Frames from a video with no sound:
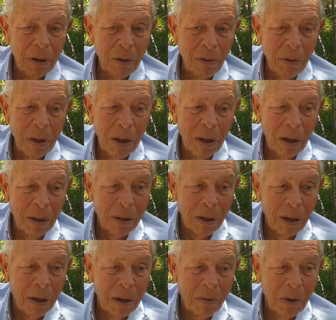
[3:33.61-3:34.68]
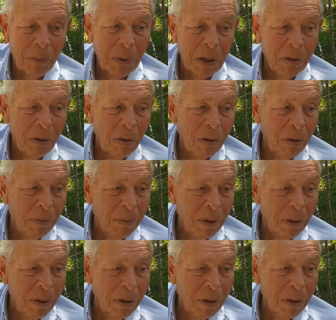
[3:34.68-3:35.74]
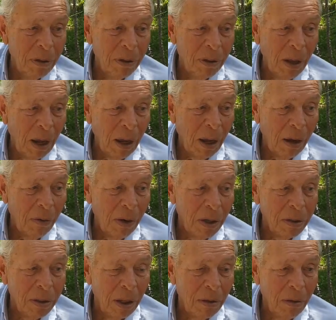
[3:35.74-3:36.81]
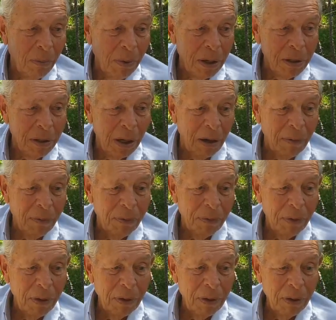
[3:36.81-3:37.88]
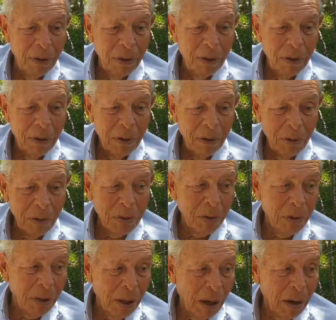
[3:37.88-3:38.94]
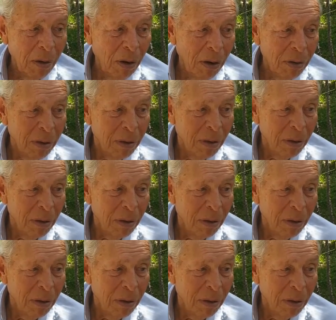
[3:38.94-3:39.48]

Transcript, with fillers: looking at the crematorium in, in Dachau, I said to myself, you should thank God